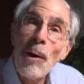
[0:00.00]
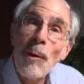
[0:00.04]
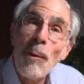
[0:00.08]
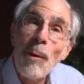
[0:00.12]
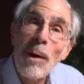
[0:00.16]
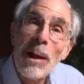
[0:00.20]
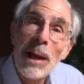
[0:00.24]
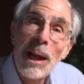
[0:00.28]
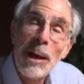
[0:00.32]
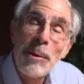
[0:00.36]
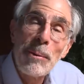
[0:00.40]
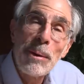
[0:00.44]

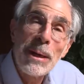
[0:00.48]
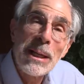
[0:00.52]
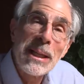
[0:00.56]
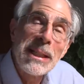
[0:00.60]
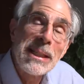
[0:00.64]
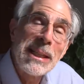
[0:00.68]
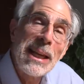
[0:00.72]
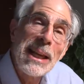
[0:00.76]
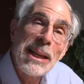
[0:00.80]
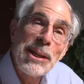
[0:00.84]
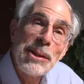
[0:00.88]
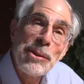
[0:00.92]
Well, I
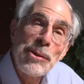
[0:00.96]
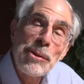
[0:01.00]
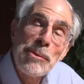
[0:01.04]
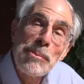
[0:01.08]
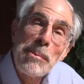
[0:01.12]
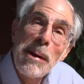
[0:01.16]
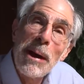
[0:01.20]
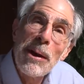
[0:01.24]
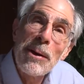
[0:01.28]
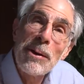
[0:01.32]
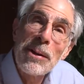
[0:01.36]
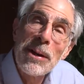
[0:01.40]
want to tell you
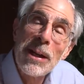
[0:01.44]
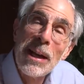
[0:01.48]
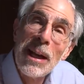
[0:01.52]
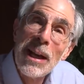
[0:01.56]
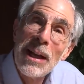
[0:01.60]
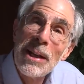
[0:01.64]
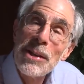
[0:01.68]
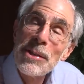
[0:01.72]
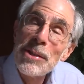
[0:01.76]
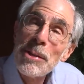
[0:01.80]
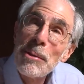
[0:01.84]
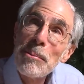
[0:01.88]
about
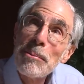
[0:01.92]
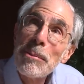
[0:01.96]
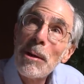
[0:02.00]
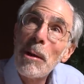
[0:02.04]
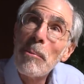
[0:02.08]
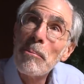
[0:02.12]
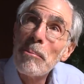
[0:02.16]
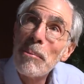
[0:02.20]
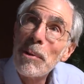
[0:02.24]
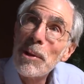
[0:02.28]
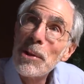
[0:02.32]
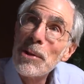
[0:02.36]
some
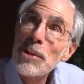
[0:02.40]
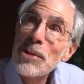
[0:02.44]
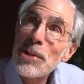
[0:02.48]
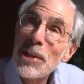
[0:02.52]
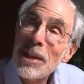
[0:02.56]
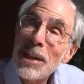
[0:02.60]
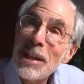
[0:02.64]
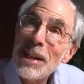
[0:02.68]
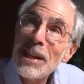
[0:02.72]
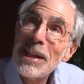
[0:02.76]
numbers.